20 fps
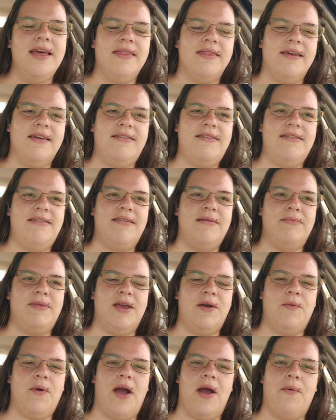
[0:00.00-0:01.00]
This is
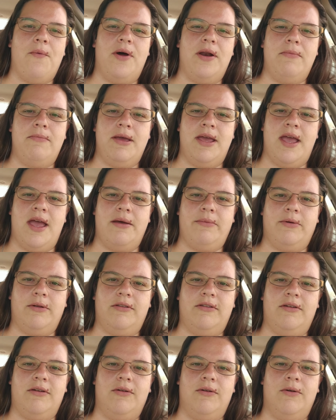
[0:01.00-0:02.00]
something where I want to be able
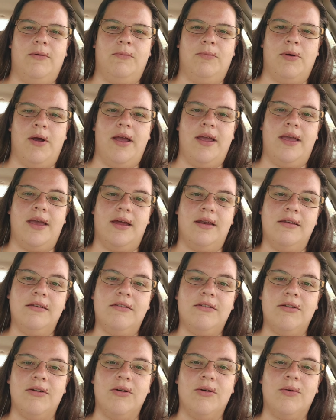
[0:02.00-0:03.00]
to break
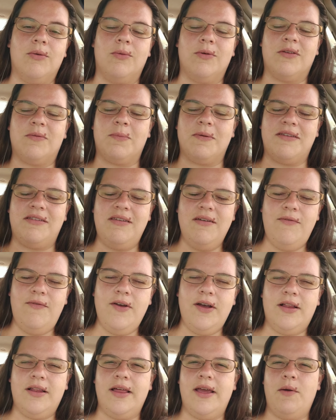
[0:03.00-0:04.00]
into
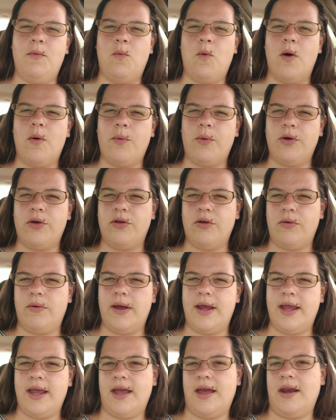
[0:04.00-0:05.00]
specifically what we're
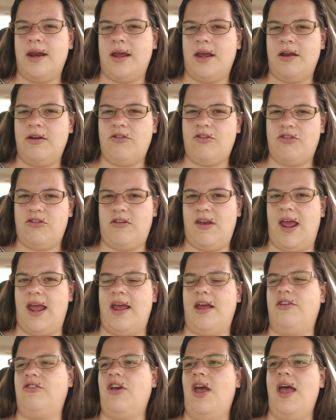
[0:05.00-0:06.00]
doing in each
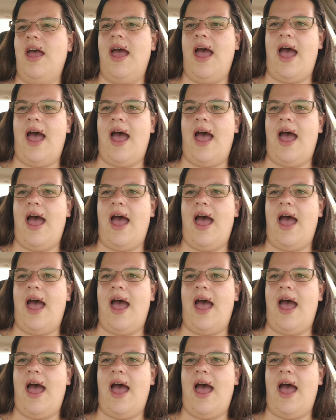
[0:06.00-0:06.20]
stage,